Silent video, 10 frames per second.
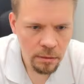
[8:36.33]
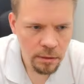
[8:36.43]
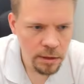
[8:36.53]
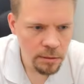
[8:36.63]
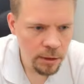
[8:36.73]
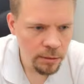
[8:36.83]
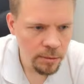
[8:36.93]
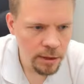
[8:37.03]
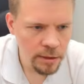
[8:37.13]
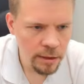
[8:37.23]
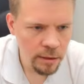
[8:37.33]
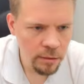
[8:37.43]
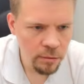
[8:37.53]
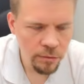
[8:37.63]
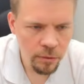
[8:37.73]
This might be still
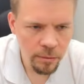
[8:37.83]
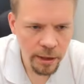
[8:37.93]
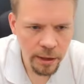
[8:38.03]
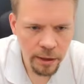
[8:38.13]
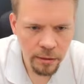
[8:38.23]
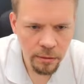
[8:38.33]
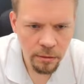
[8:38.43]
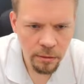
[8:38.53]
good for me now.